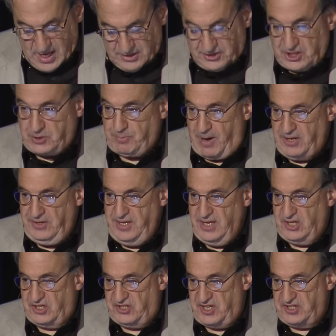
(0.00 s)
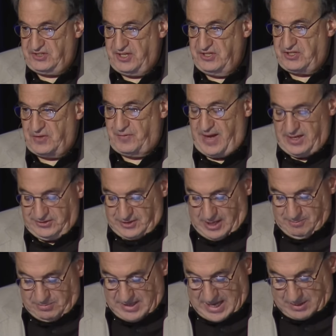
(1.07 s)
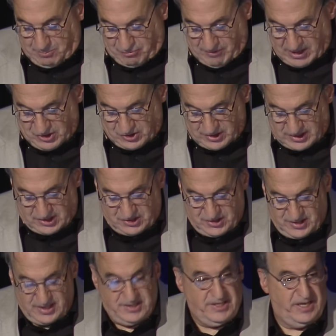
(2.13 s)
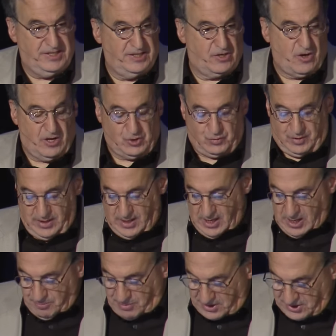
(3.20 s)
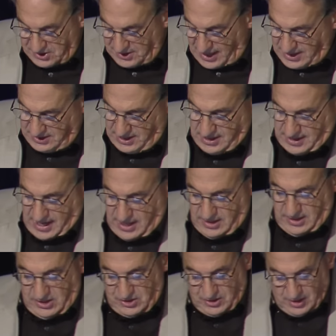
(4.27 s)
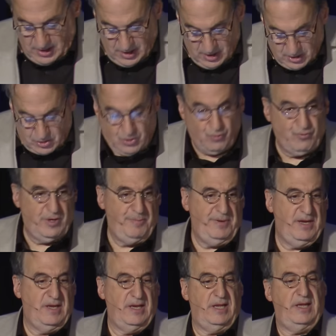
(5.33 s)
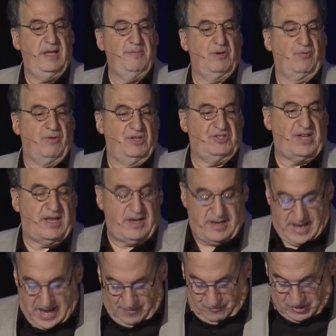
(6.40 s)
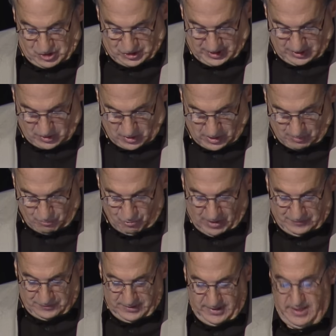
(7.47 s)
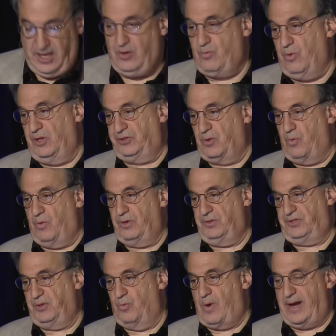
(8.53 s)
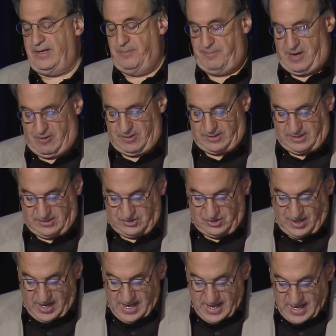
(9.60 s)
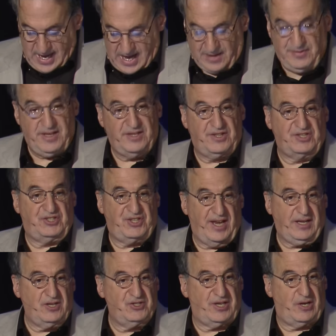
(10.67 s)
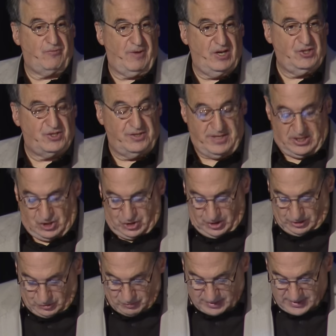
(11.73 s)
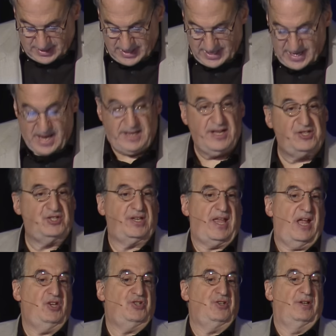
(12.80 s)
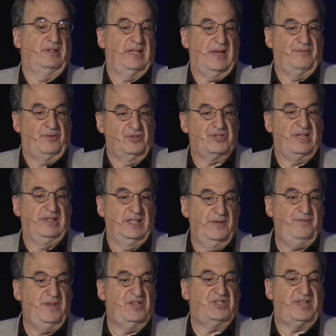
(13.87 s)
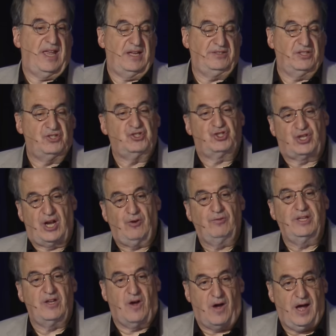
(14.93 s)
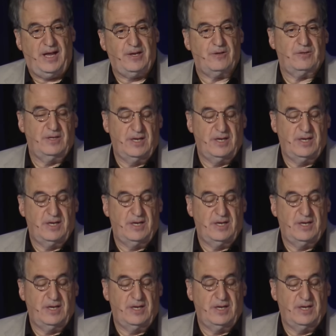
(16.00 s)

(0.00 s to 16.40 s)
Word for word: Despite the existence of anti-black prejudice in the country, by the 1980s, Caribbean immigrants had an average income roughly equal to white Americans, and the second generation, their children, had educational levels and living standards generally higher